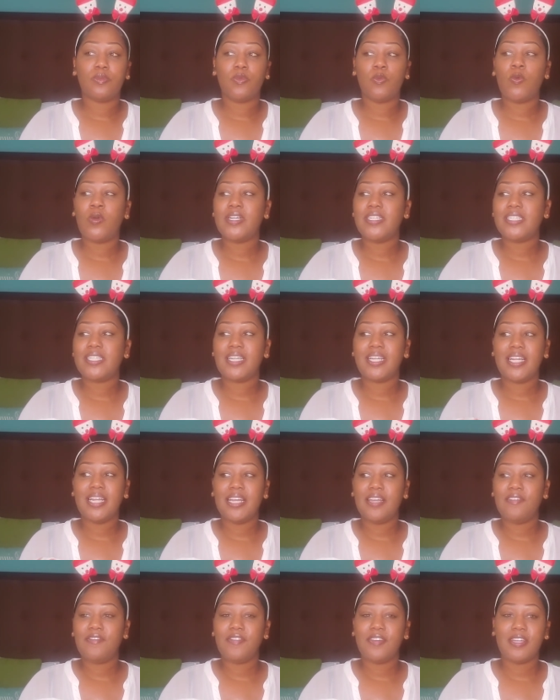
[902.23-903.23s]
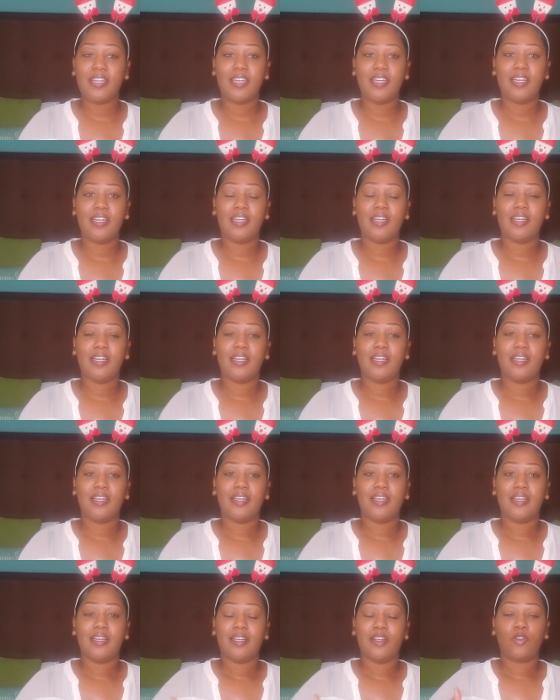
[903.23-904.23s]
wasn't even
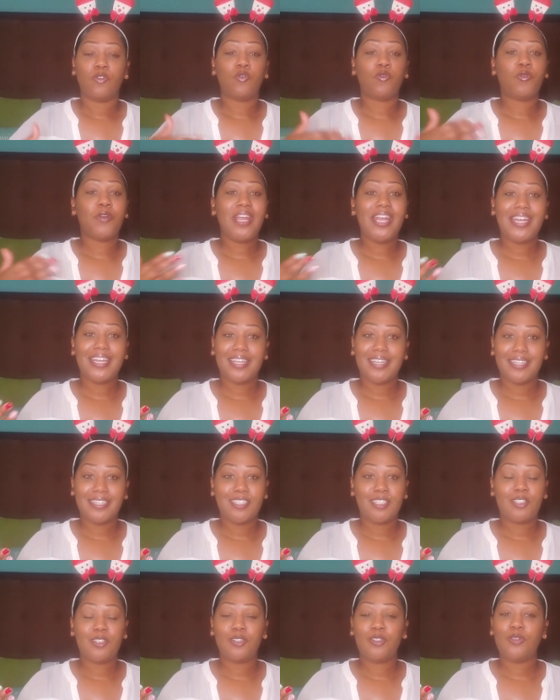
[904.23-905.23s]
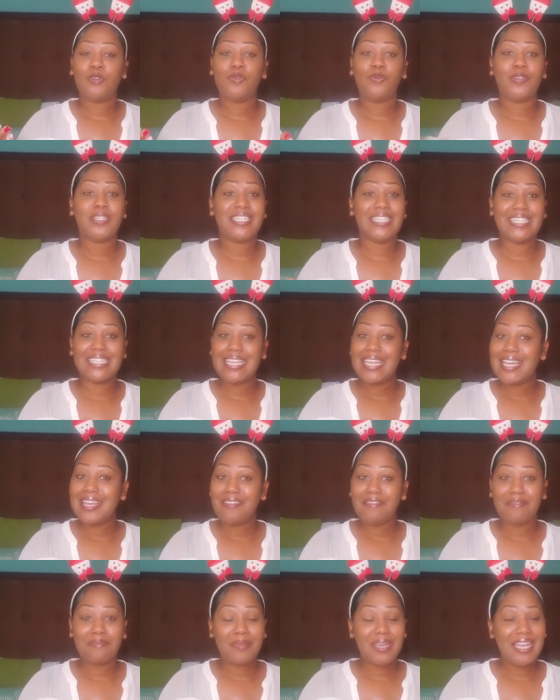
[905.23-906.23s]
ready to
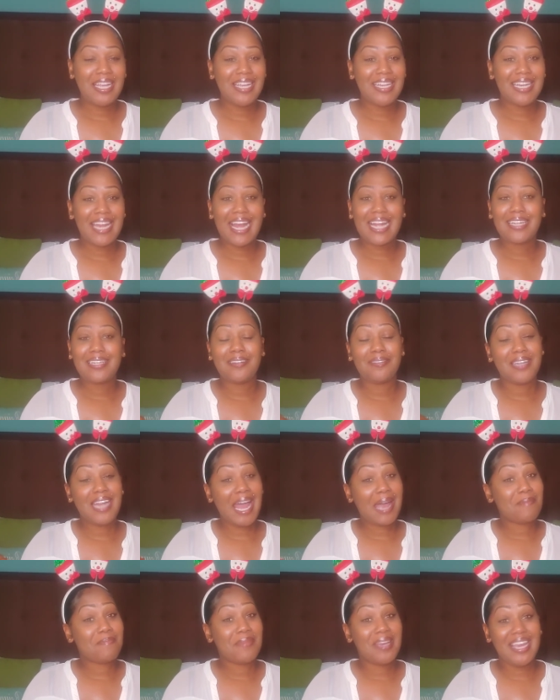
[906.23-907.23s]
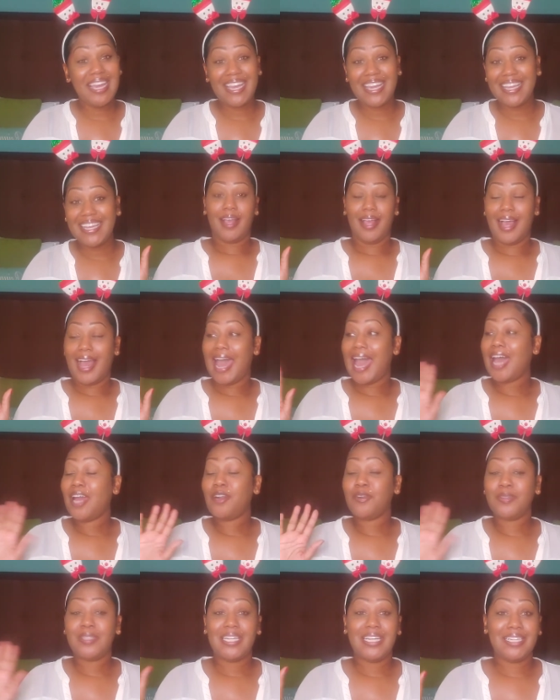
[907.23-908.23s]
receive me. Not, not me. I
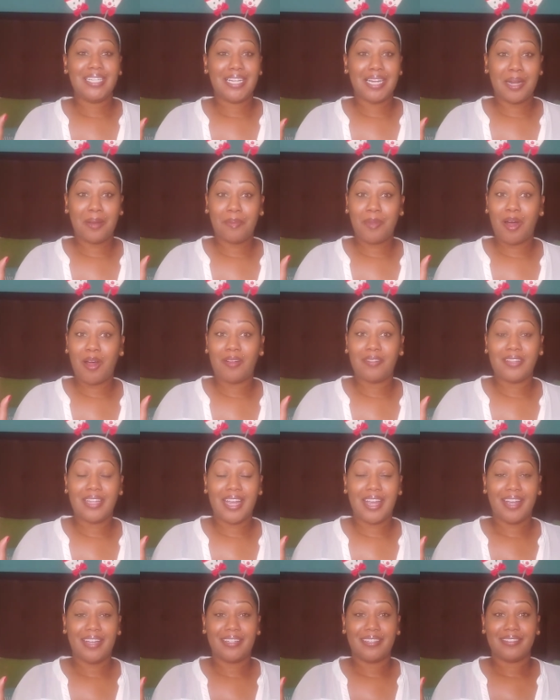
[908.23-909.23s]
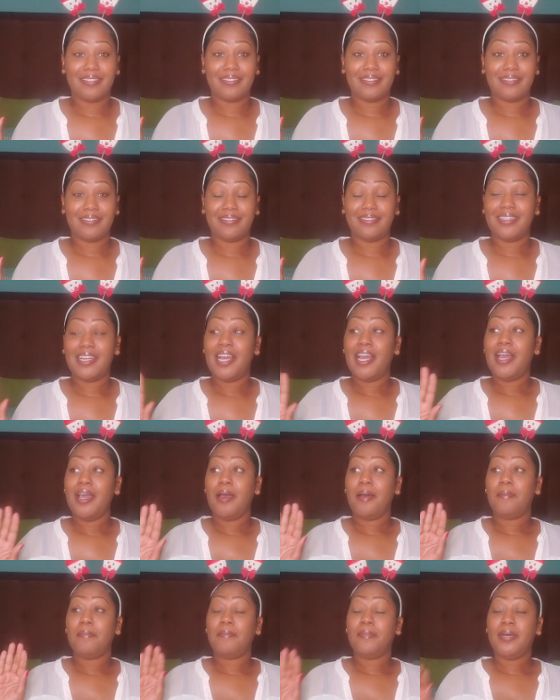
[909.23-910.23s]
don't think that I'm all that,
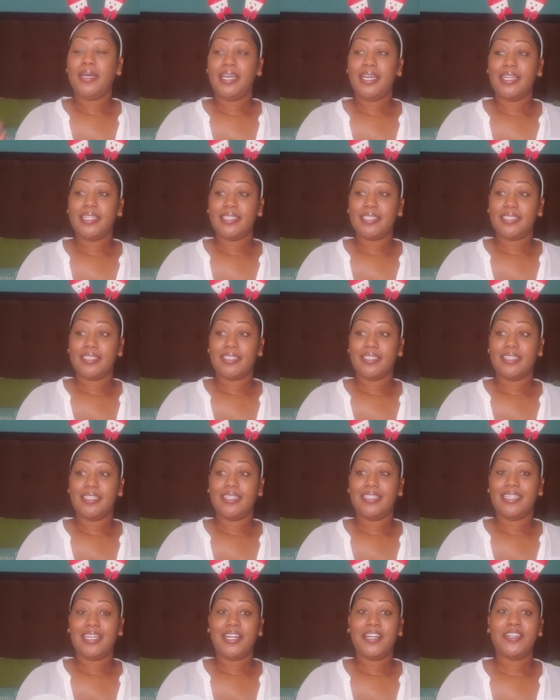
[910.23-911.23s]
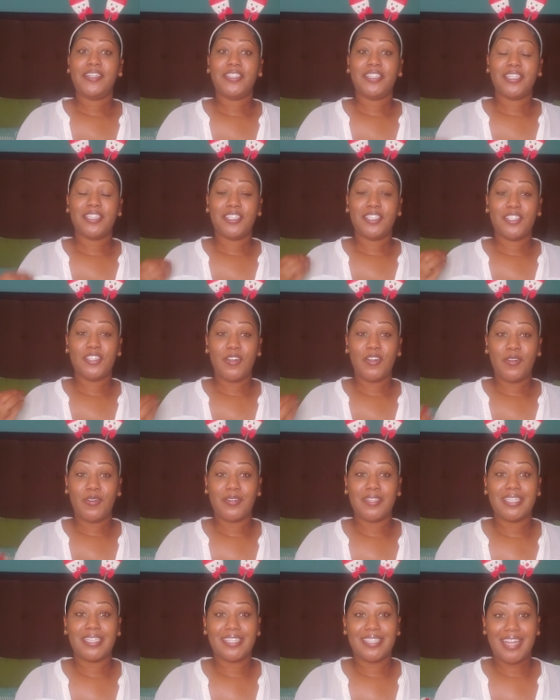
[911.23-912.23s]
but there's a
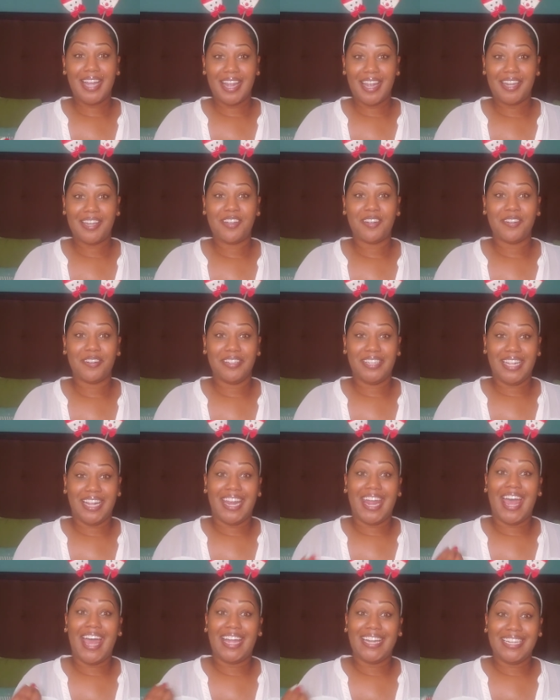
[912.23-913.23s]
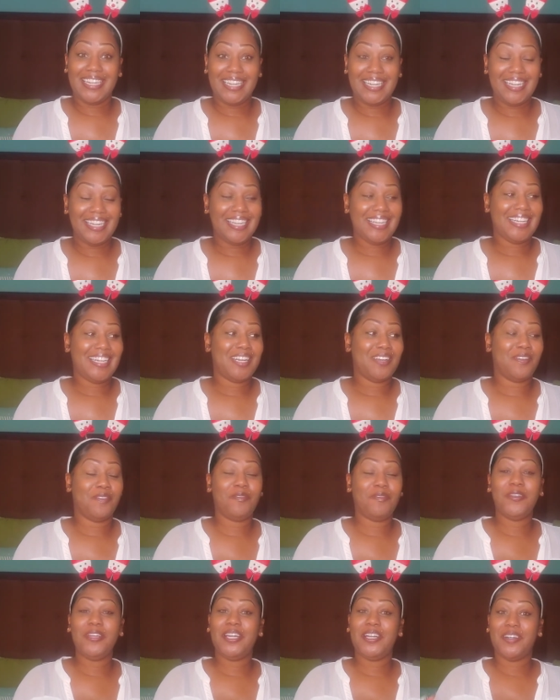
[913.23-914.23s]
certain standard that I need if
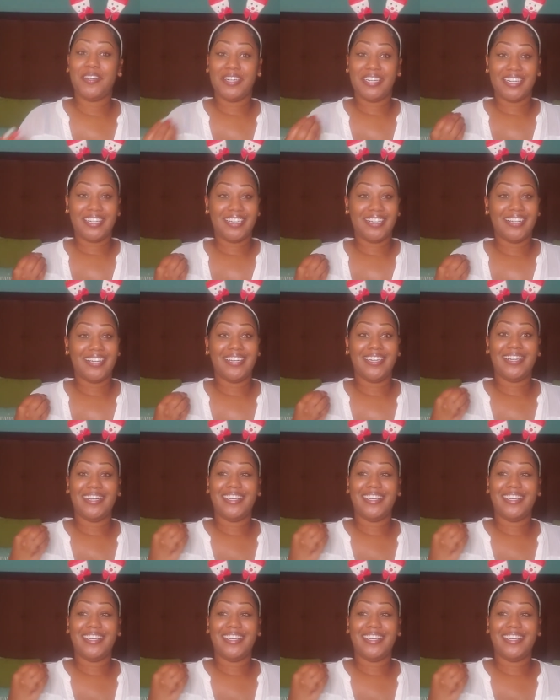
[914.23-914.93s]
we're gonna